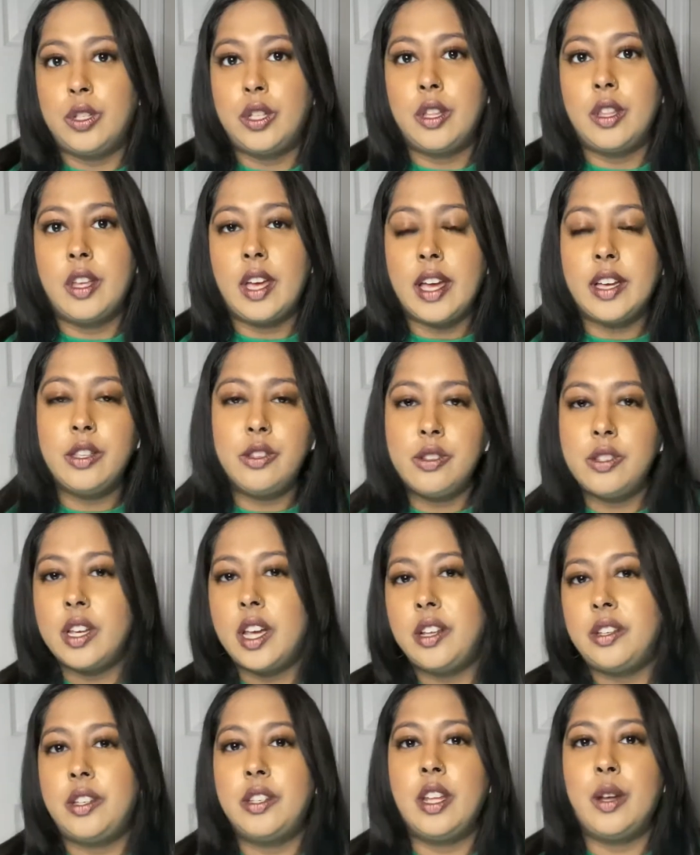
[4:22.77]
The
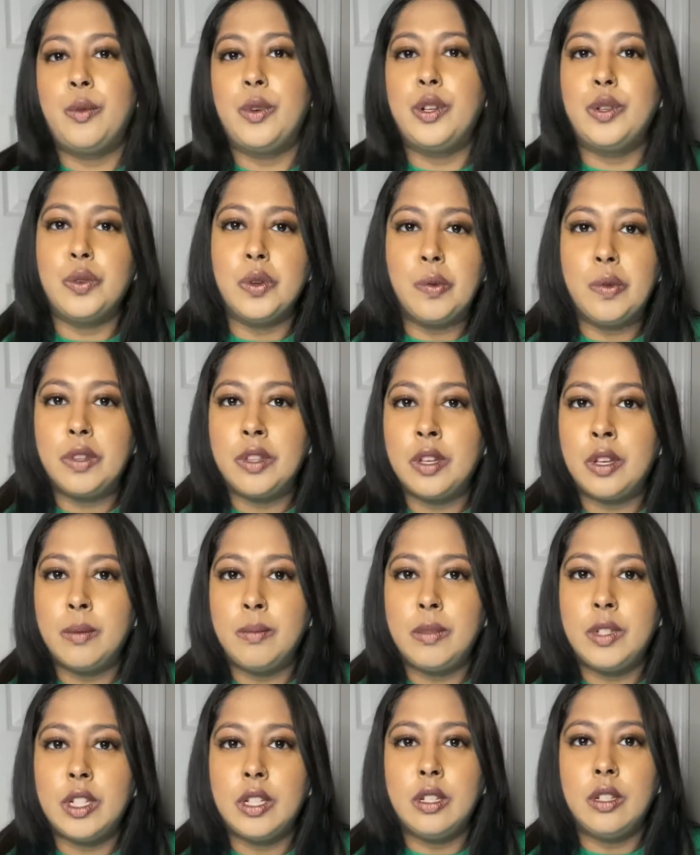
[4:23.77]
exercises they were doing with
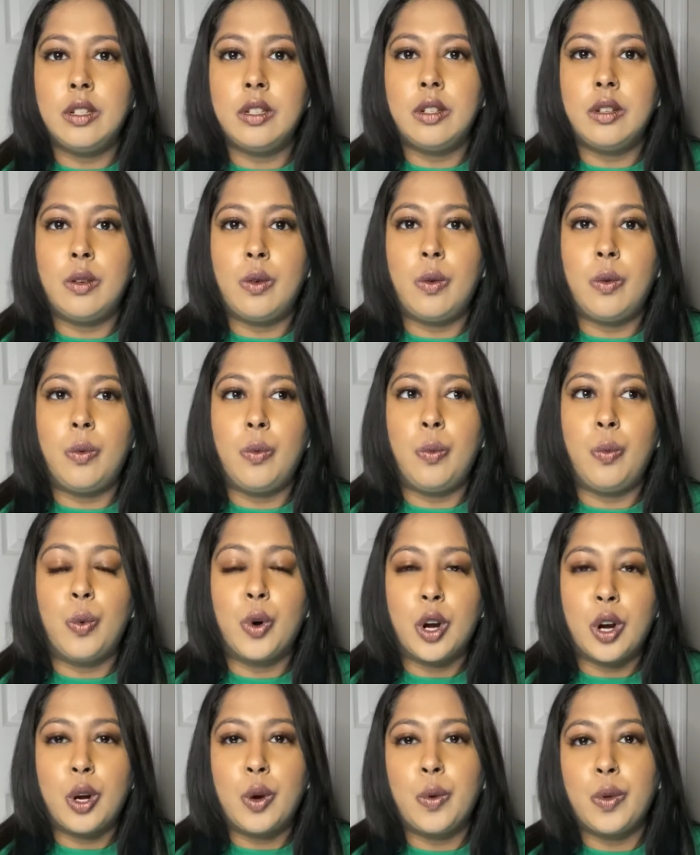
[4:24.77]
him didn't
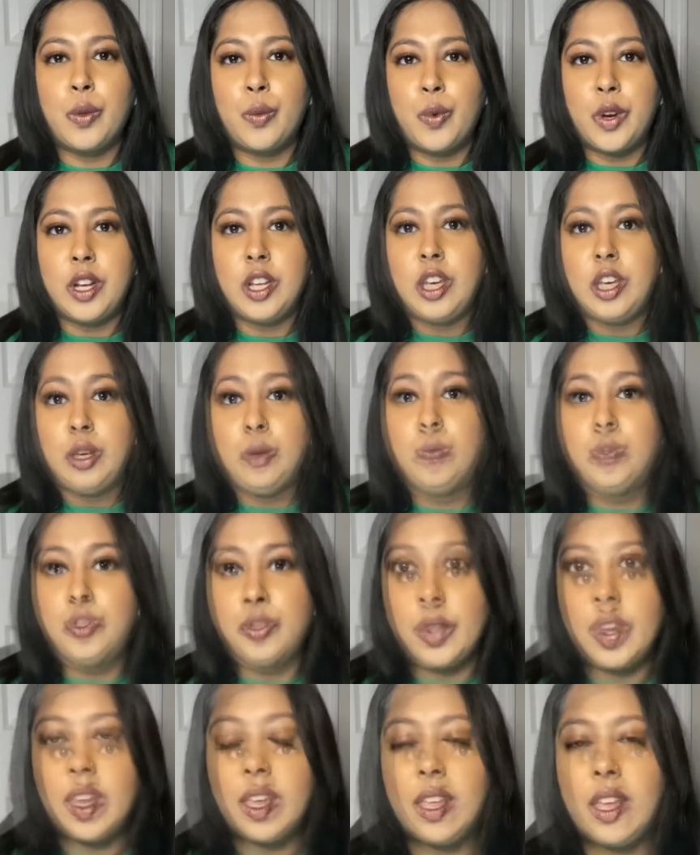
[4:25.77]
work with what he was
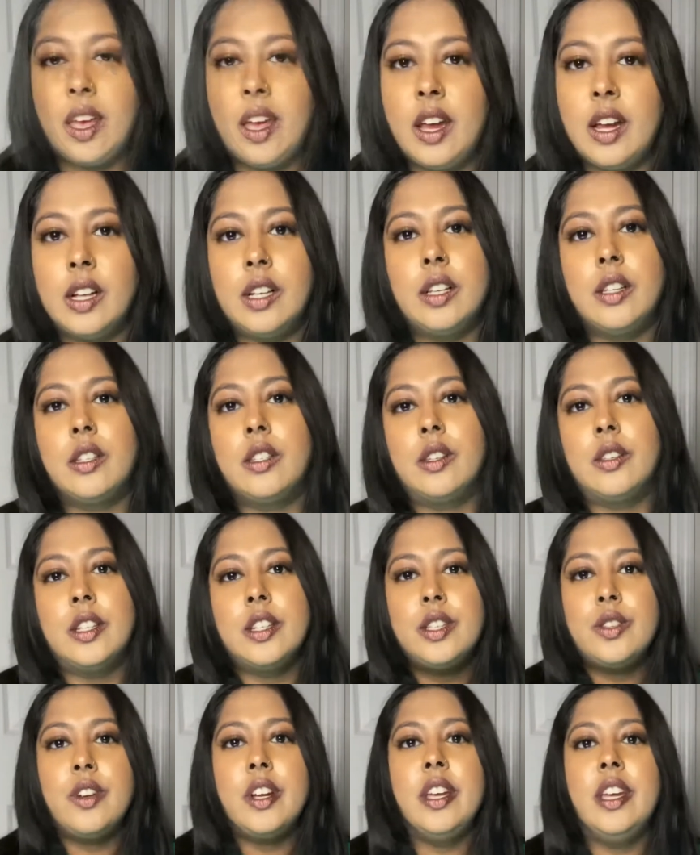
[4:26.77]
doing. So
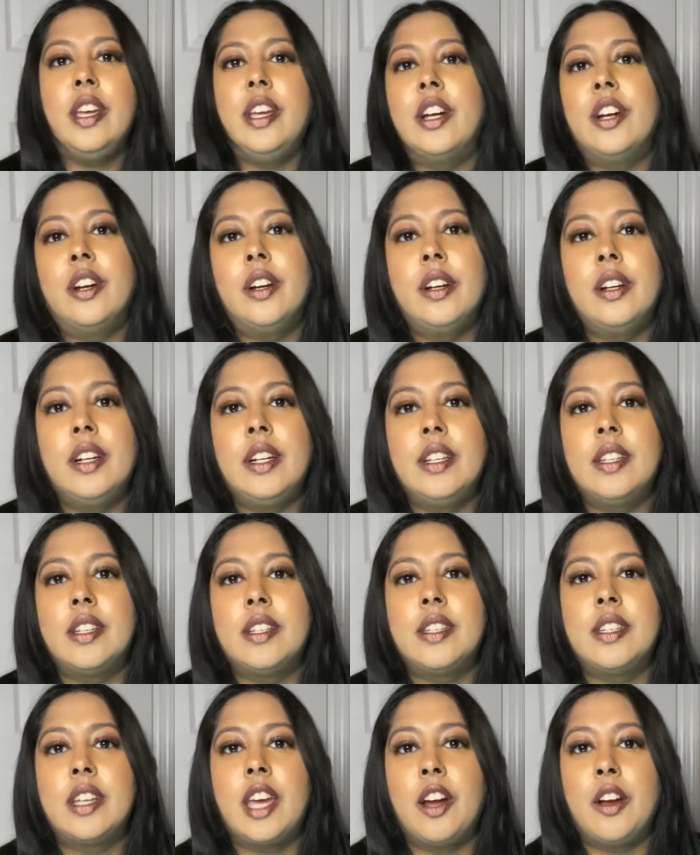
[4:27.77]
this right here is a
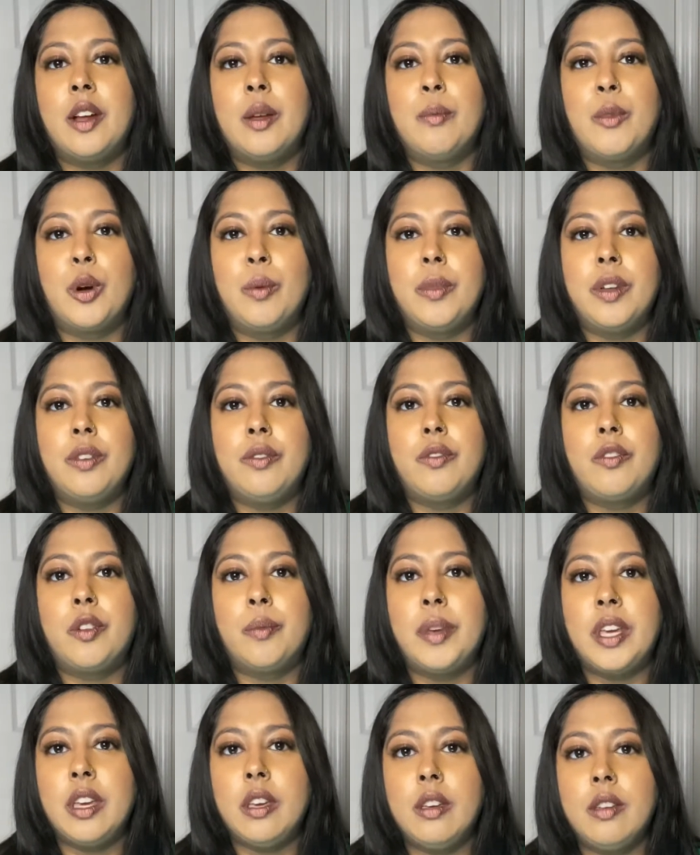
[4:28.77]
scary moment for
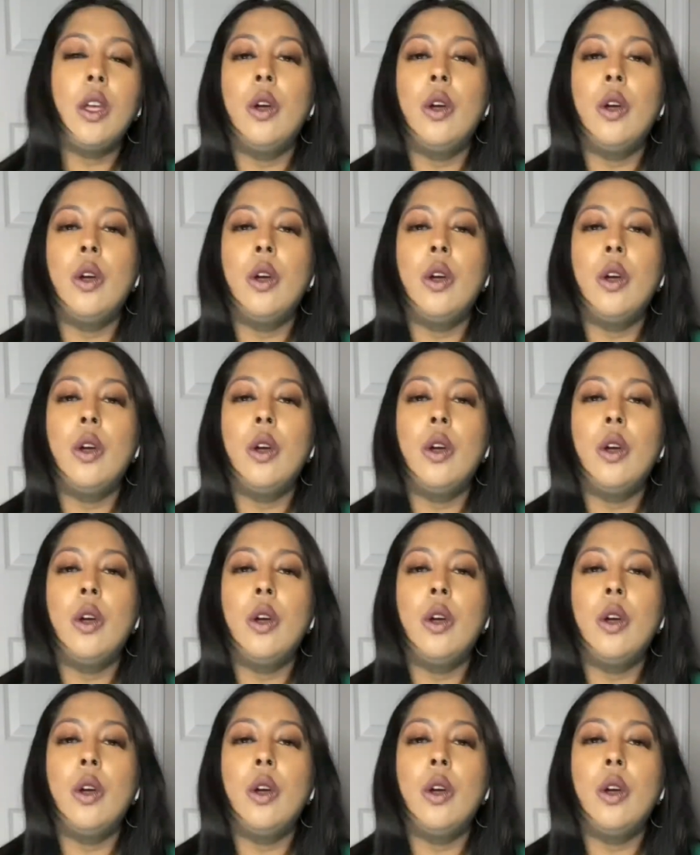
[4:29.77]
me.